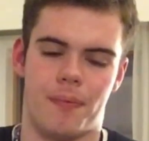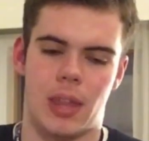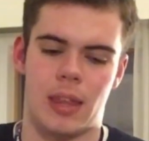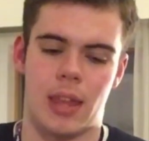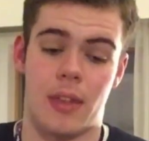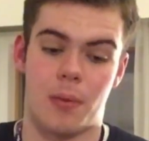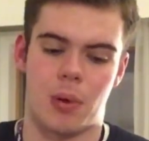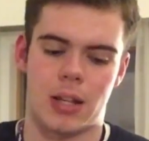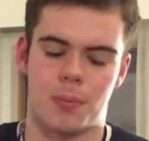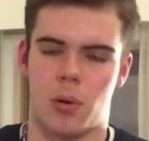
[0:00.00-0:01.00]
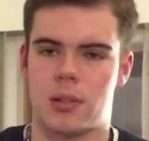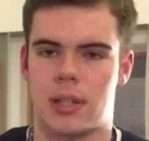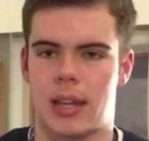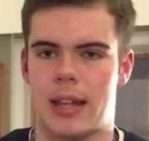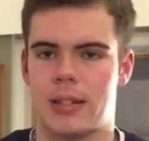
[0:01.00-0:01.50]
in the press box
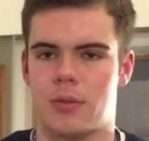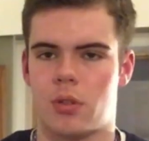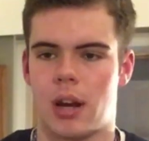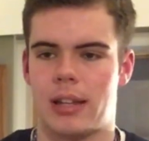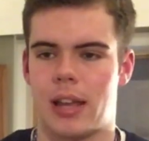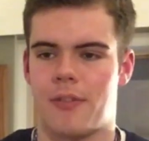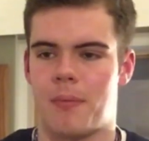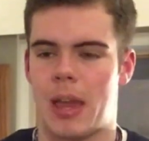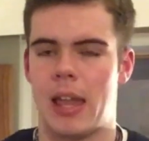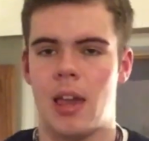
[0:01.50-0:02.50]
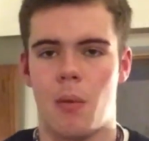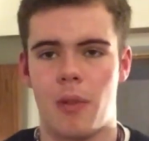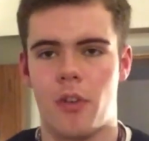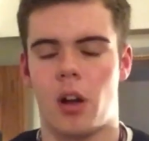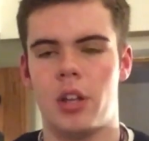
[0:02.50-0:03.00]
today. So it was a great day for me.
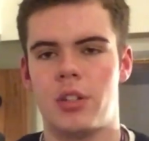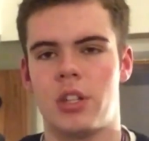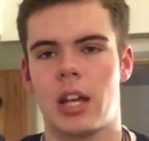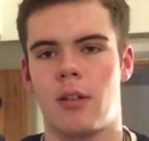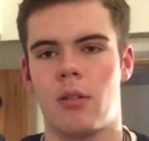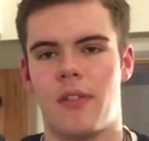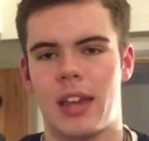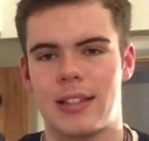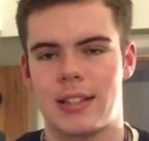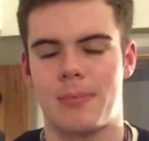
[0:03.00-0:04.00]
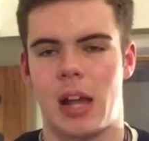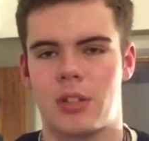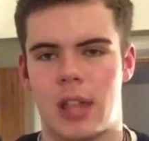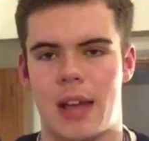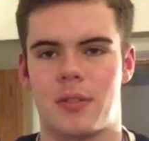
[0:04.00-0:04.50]
If you are new to the channel, don't forget to
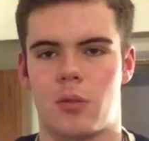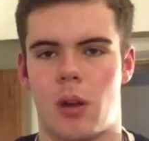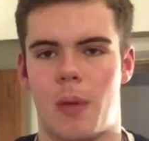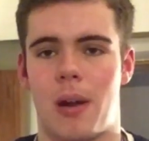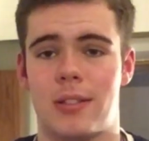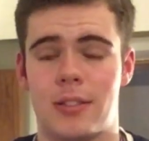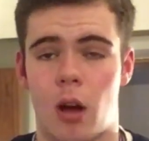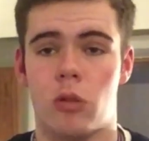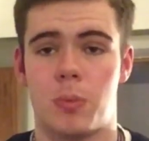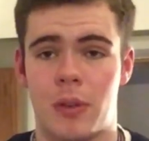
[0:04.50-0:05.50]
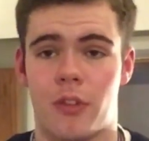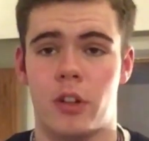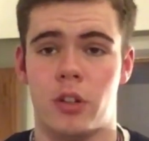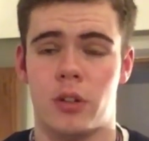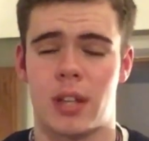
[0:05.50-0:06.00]
smash that subscribe button. It's ultimately
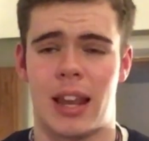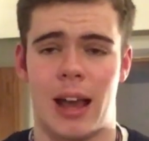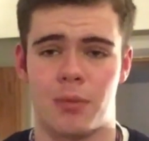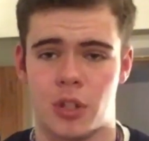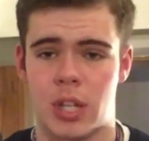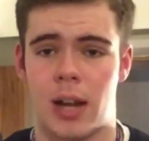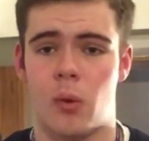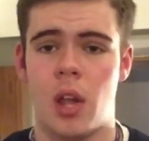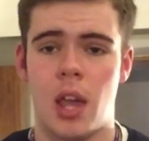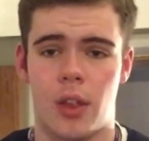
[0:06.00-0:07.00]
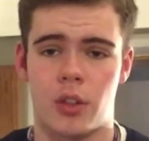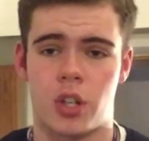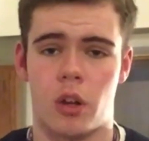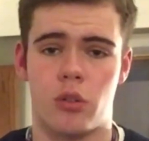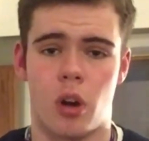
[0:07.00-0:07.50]
free to do so, and it helps the channel and the
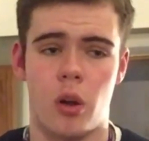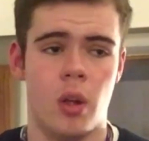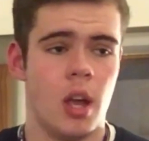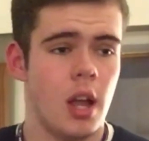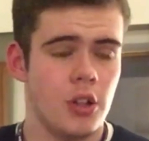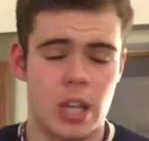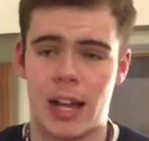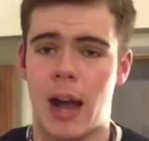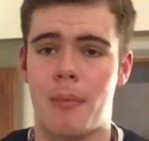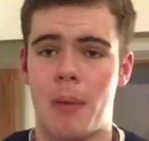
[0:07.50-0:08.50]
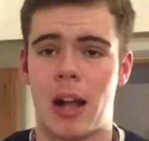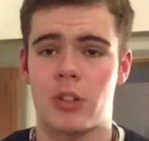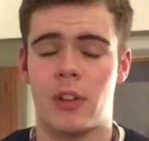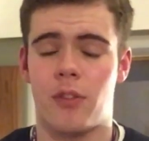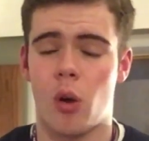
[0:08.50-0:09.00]
show grow. Check out my
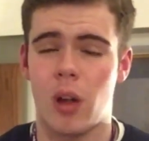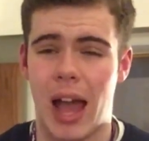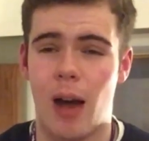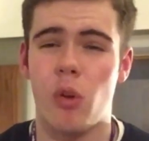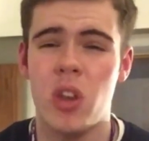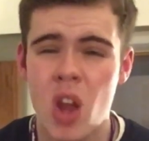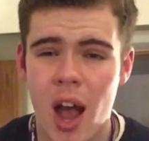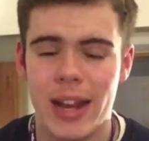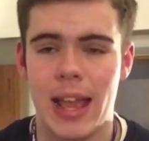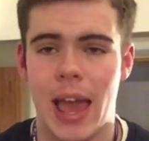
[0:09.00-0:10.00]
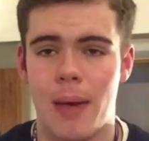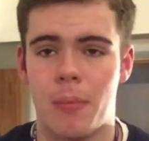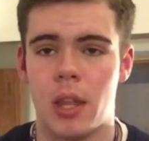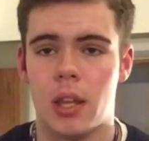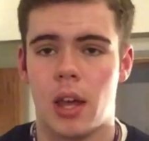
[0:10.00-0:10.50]
matchday vlog out 9 AM